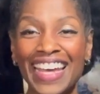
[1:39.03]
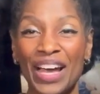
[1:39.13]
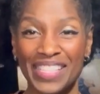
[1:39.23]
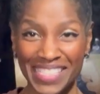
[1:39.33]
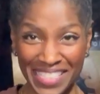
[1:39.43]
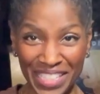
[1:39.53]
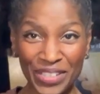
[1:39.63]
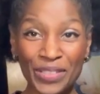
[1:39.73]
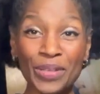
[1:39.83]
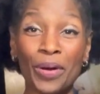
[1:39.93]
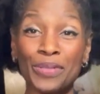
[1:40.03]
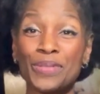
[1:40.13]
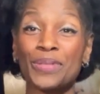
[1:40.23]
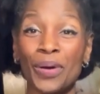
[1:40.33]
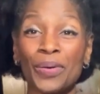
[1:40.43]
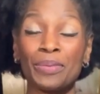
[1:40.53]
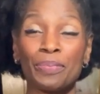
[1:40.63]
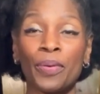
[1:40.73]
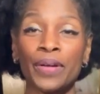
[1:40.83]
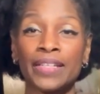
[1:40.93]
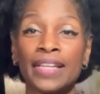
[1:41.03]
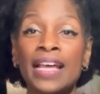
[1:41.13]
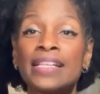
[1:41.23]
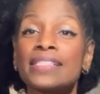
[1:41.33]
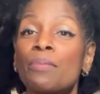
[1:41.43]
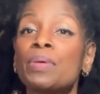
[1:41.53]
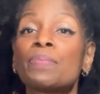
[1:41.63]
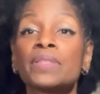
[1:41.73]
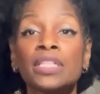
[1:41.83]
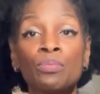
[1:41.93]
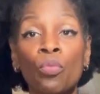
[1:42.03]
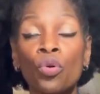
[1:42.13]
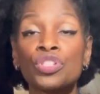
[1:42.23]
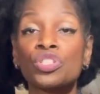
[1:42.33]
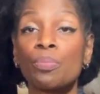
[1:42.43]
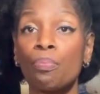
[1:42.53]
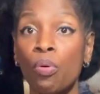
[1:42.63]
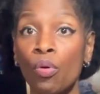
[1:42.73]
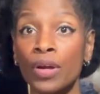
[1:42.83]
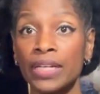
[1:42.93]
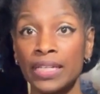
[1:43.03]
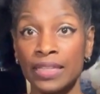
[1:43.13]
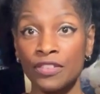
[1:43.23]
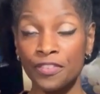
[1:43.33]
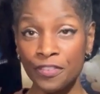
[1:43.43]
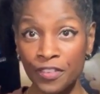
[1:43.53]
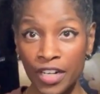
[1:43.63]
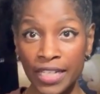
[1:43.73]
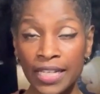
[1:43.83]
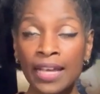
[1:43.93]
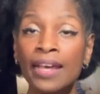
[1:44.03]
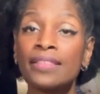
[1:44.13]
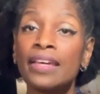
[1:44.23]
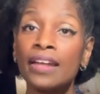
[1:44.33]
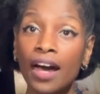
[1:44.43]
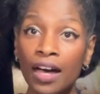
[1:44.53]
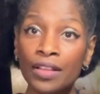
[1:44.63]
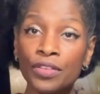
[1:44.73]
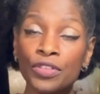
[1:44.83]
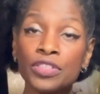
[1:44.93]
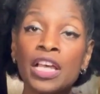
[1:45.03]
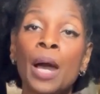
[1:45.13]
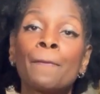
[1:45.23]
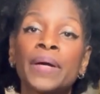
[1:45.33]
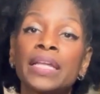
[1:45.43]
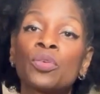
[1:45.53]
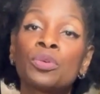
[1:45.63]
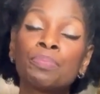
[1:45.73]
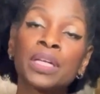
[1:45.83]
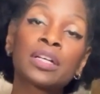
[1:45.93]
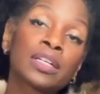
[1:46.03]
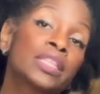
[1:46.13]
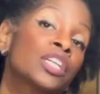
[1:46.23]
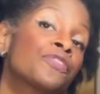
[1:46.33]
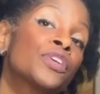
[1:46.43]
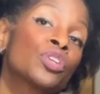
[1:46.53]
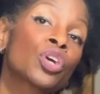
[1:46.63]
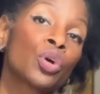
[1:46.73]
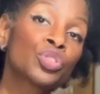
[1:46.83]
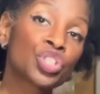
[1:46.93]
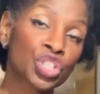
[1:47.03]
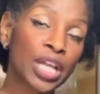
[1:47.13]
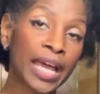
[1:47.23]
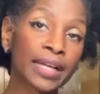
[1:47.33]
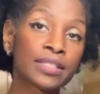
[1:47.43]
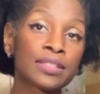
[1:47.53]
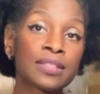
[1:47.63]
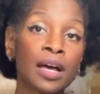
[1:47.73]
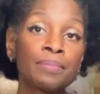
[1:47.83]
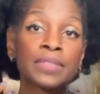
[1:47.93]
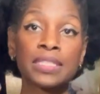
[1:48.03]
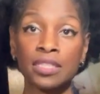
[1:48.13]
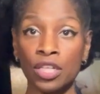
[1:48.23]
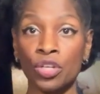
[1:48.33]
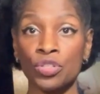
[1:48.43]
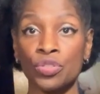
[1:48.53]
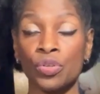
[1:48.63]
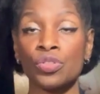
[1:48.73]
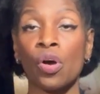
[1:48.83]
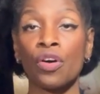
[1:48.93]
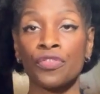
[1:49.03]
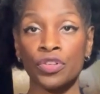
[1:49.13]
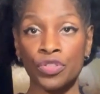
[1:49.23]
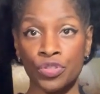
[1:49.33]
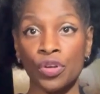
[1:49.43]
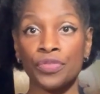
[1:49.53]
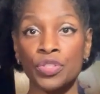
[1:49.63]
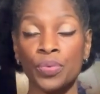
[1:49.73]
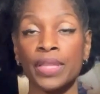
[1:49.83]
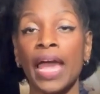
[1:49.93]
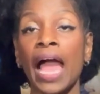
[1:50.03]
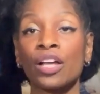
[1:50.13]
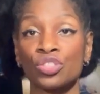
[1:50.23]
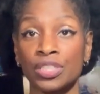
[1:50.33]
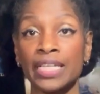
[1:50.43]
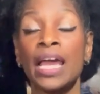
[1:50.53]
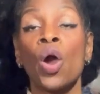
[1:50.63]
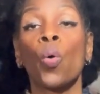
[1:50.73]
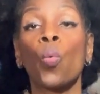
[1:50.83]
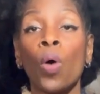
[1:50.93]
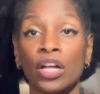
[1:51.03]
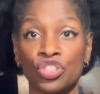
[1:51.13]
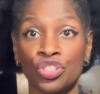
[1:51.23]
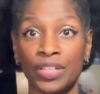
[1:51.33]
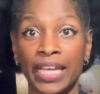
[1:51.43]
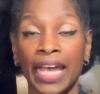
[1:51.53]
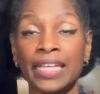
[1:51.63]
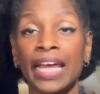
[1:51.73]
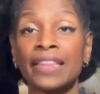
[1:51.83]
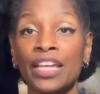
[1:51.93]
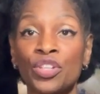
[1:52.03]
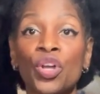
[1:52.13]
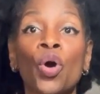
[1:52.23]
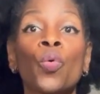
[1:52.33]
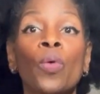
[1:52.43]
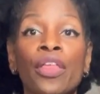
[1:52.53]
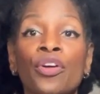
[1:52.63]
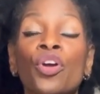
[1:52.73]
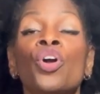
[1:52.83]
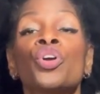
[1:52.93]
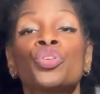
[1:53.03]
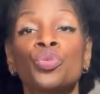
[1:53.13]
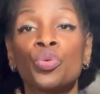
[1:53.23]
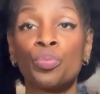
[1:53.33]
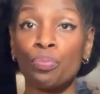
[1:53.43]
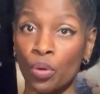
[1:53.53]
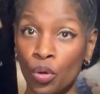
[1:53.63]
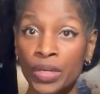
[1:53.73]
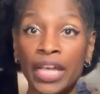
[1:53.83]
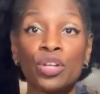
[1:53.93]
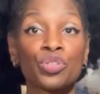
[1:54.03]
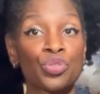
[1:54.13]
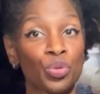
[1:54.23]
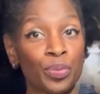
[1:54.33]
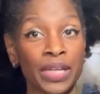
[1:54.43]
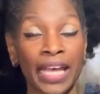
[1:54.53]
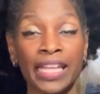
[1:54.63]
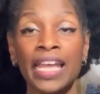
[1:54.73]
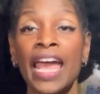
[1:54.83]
Sneakers are so important. Some people need more support in the foot than others, but it would be a good thing for you to go check. Some sneaker stores offer a service where they actually watch your gait and they know whether you pronate or supinate